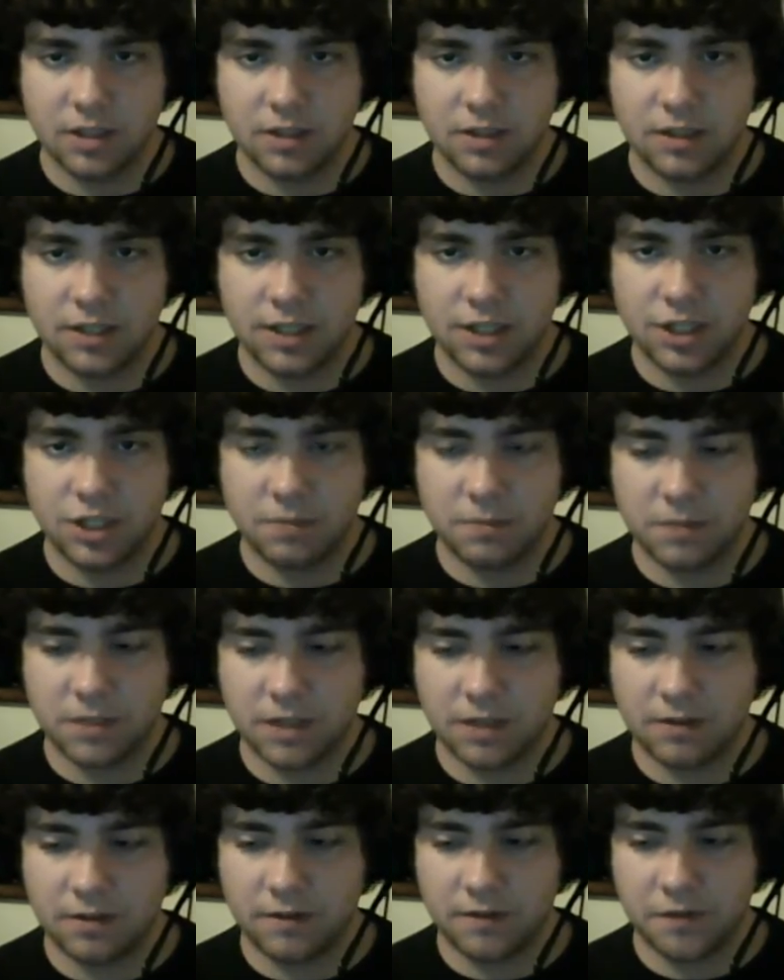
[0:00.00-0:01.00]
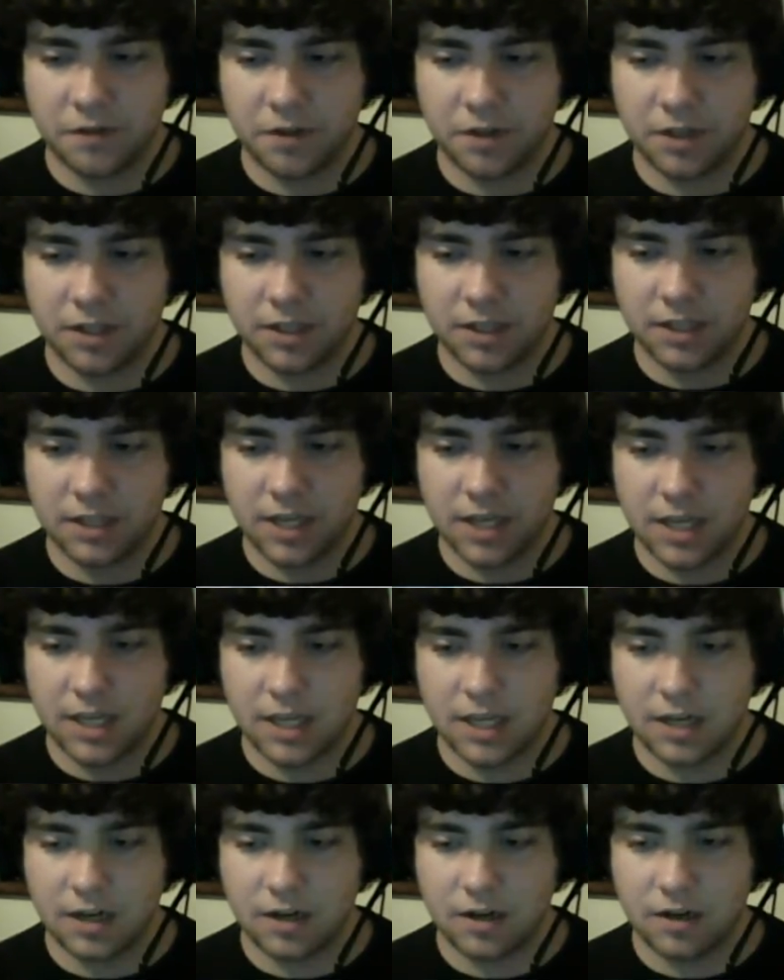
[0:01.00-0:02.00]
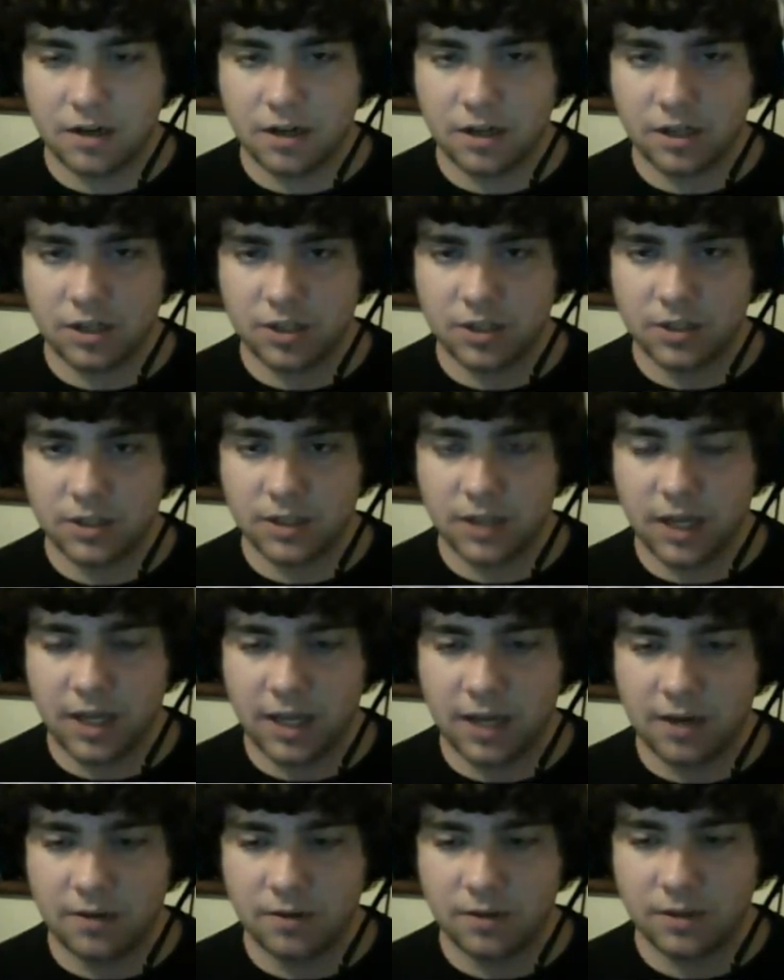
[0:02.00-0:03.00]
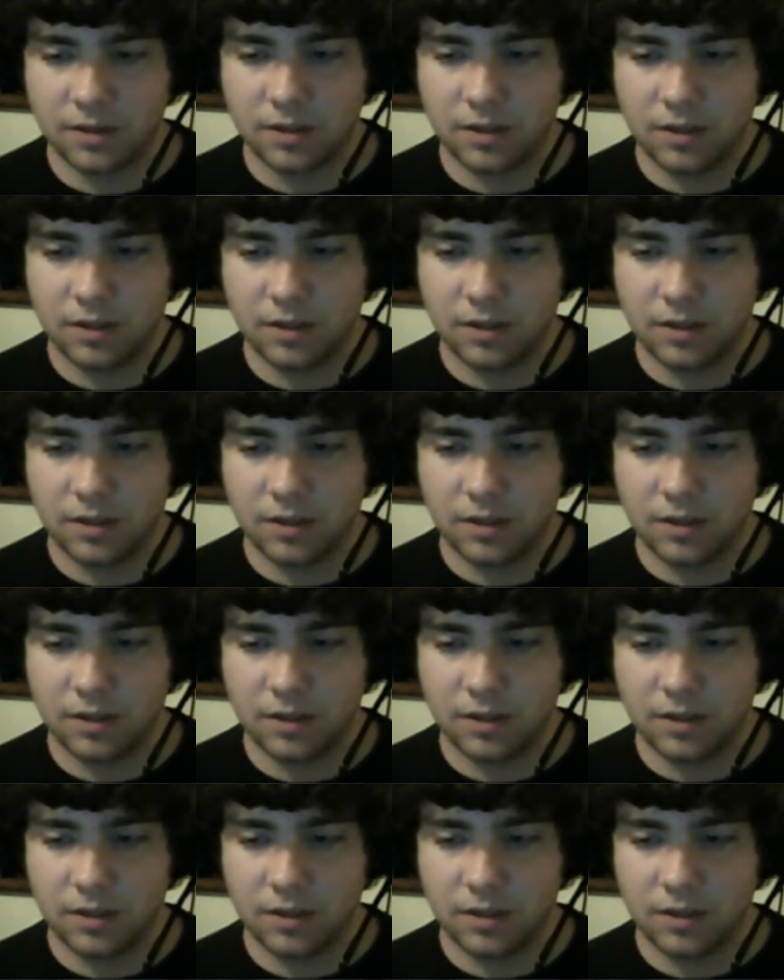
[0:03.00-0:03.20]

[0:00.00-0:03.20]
These ships, however, are going to stay here and just hang out.